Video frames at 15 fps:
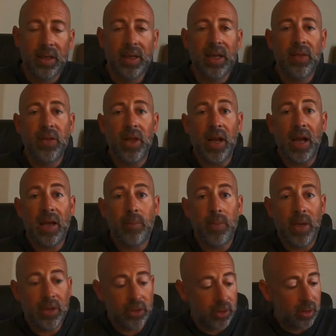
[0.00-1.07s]
And then I
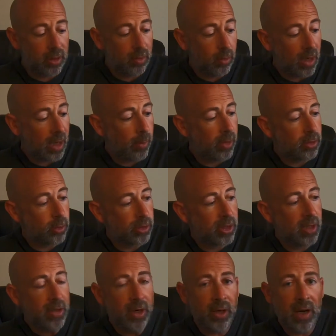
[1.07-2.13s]
measure how much was
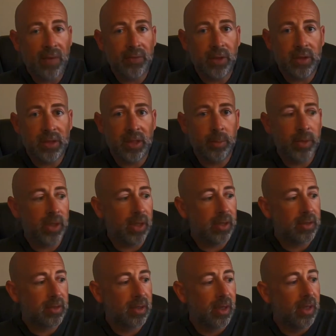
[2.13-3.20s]
in there after 10
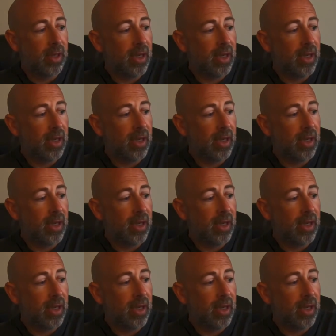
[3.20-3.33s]
minutes.